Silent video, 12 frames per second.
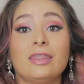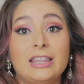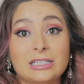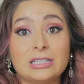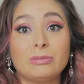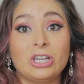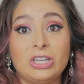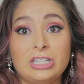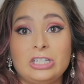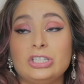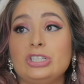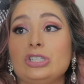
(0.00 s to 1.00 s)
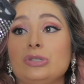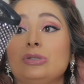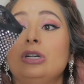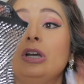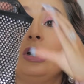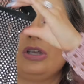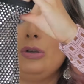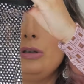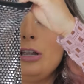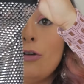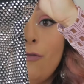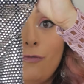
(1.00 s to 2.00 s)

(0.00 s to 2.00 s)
This is what you need to do. You need to